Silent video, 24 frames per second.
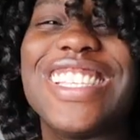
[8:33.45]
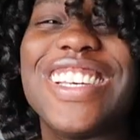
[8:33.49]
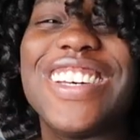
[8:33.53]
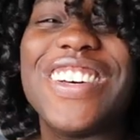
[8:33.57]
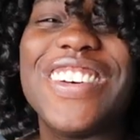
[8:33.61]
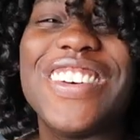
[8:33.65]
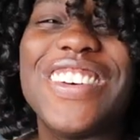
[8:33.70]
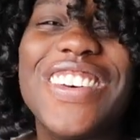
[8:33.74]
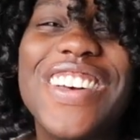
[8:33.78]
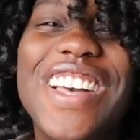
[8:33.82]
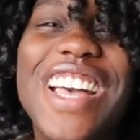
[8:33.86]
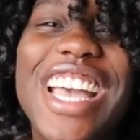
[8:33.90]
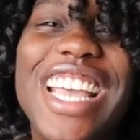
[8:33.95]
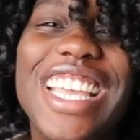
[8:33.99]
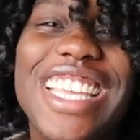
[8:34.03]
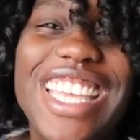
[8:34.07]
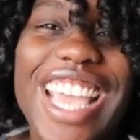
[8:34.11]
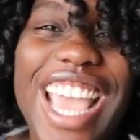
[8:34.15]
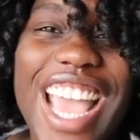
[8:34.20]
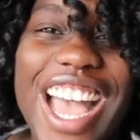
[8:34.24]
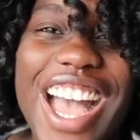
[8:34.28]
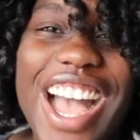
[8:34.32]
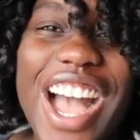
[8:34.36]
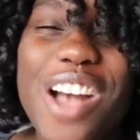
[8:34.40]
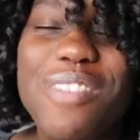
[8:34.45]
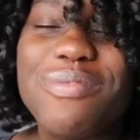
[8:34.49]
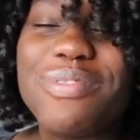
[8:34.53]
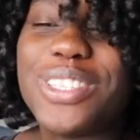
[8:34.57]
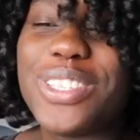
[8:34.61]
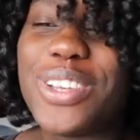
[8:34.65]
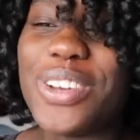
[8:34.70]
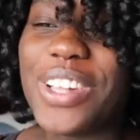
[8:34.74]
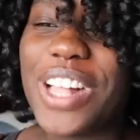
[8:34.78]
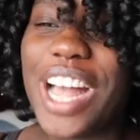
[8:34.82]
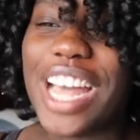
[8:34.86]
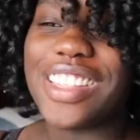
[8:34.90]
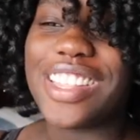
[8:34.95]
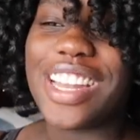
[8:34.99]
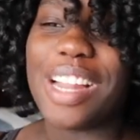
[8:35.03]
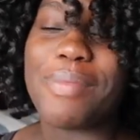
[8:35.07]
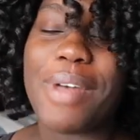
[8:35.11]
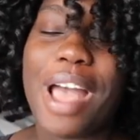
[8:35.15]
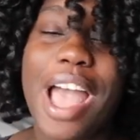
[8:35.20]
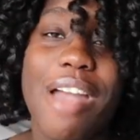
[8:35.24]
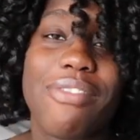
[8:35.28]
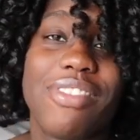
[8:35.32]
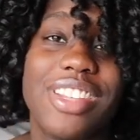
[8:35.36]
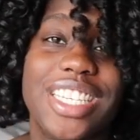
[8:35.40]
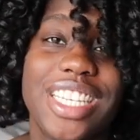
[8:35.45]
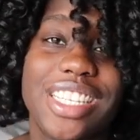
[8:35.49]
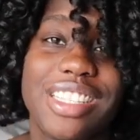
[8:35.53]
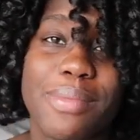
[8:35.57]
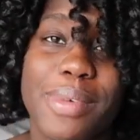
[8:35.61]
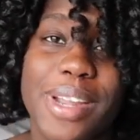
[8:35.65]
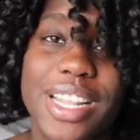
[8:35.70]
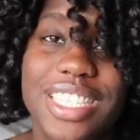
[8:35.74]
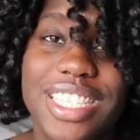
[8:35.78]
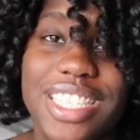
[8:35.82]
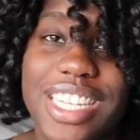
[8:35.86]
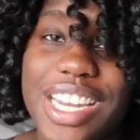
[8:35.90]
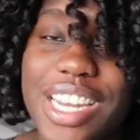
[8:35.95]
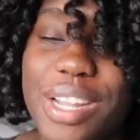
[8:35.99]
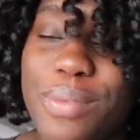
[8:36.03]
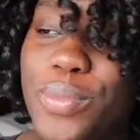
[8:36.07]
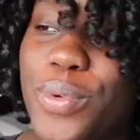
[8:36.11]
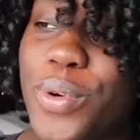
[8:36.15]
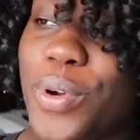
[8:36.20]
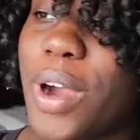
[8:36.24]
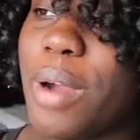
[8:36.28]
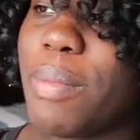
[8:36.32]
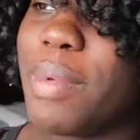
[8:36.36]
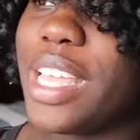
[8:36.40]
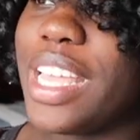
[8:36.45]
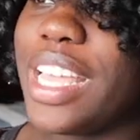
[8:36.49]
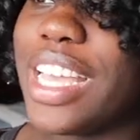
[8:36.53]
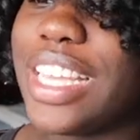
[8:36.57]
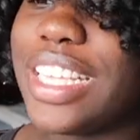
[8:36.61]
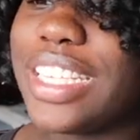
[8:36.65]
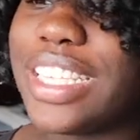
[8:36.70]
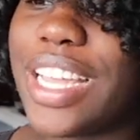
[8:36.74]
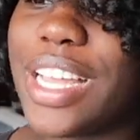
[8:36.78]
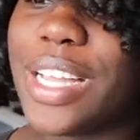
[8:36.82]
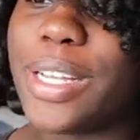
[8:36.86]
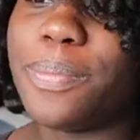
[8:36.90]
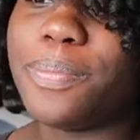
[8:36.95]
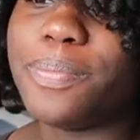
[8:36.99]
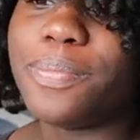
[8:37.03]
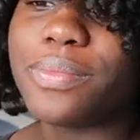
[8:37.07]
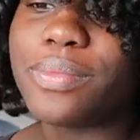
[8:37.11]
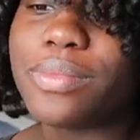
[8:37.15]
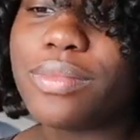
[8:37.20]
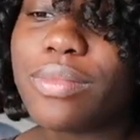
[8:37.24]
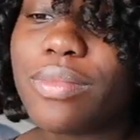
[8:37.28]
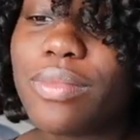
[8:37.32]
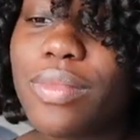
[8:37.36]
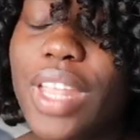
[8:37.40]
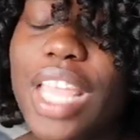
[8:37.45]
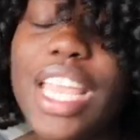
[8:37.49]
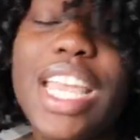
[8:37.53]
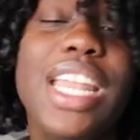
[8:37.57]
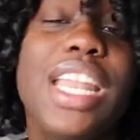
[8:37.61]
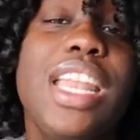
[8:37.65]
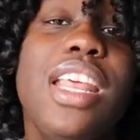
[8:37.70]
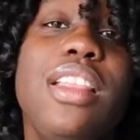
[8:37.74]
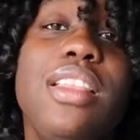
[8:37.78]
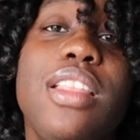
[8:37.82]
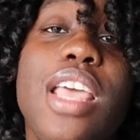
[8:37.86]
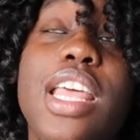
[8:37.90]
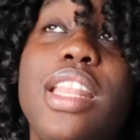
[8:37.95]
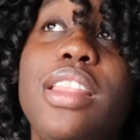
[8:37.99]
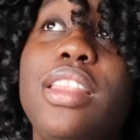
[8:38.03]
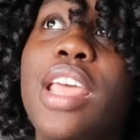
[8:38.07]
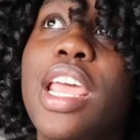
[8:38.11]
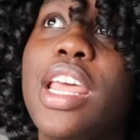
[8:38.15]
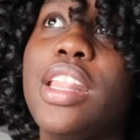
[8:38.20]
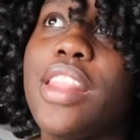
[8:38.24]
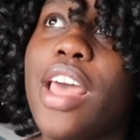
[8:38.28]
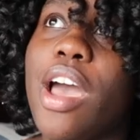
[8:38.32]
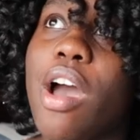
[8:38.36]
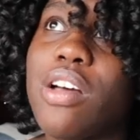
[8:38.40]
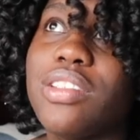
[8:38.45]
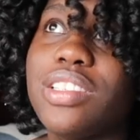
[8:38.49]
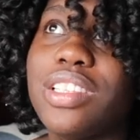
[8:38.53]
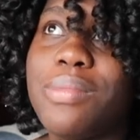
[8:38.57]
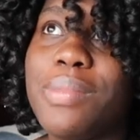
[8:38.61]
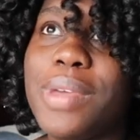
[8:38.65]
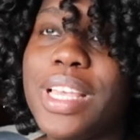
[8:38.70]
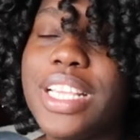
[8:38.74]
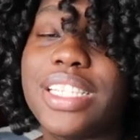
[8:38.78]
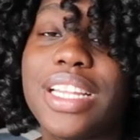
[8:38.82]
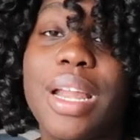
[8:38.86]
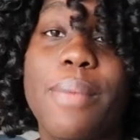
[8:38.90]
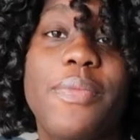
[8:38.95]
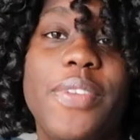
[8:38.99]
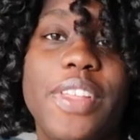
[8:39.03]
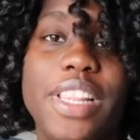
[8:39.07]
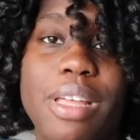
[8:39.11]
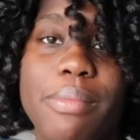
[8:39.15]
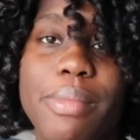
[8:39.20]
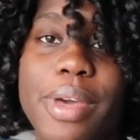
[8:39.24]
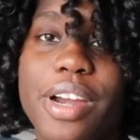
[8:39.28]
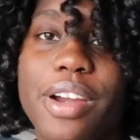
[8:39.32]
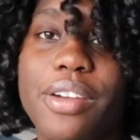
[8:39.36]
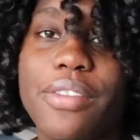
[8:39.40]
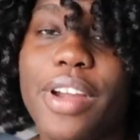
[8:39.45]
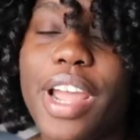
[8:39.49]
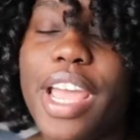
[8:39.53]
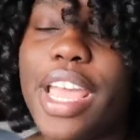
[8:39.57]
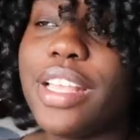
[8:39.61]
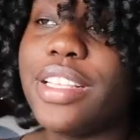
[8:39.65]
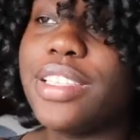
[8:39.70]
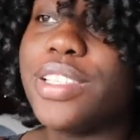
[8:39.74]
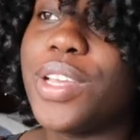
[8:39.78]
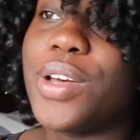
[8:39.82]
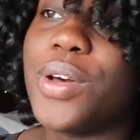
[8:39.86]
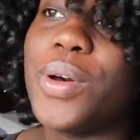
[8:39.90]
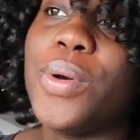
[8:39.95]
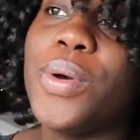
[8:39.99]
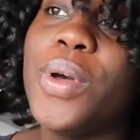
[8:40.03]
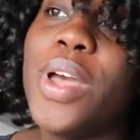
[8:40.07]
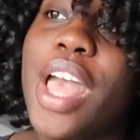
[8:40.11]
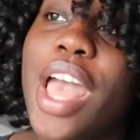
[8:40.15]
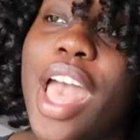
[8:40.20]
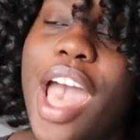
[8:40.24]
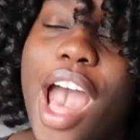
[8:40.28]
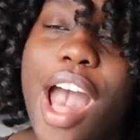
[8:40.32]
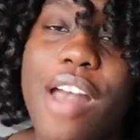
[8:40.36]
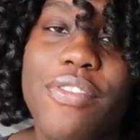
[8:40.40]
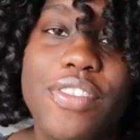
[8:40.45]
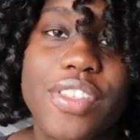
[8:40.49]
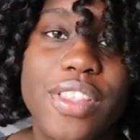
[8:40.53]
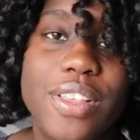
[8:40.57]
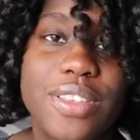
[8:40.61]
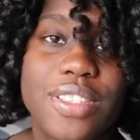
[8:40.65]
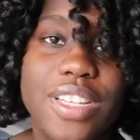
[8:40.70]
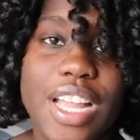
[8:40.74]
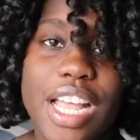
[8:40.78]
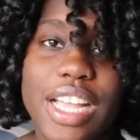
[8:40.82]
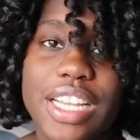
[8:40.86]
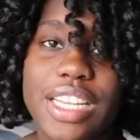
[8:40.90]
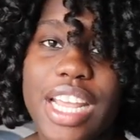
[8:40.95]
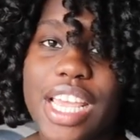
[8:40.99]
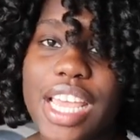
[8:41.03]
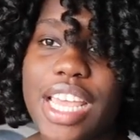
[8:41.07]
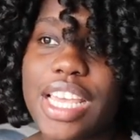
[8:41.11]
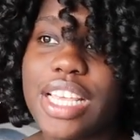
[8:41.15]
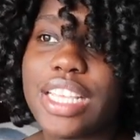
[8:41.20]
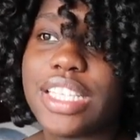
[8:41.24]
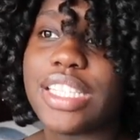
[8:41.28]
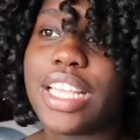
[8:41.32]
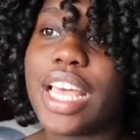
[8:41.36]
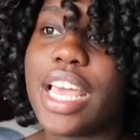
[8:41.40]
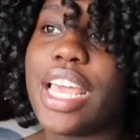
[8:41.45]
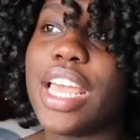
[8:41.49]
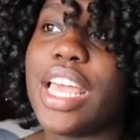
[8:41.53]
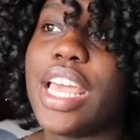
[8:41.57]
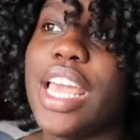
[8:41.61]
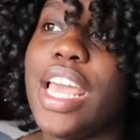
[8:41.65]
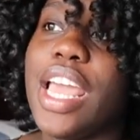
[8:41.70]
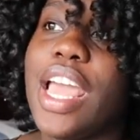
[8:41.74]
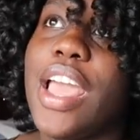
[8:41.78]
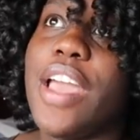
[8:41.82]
so yeah, I'm so glad that I'm not having to take the medicine anymore because, um, and, and, and that also means that I'm feeling better, right? So after those nine days, like